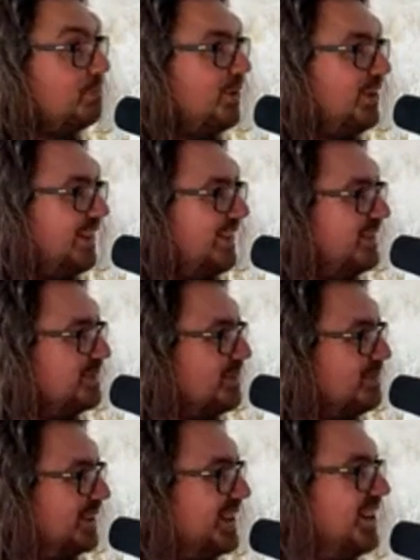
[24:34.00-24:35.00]
spot like this
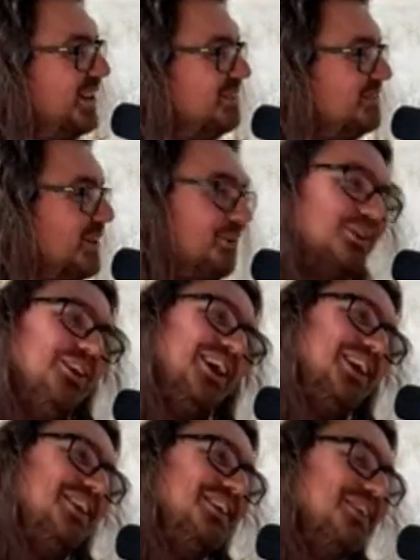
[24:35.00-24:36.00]
when we're live, now we're
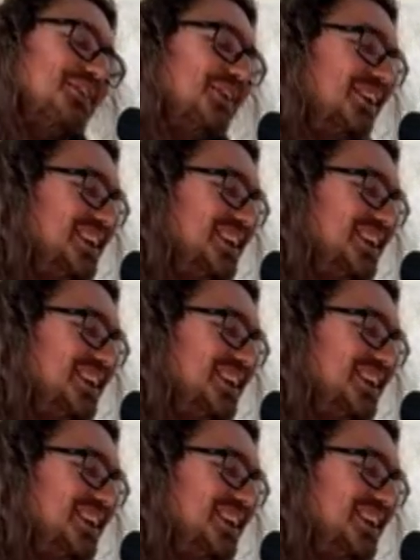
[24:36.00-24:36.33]
like idiots.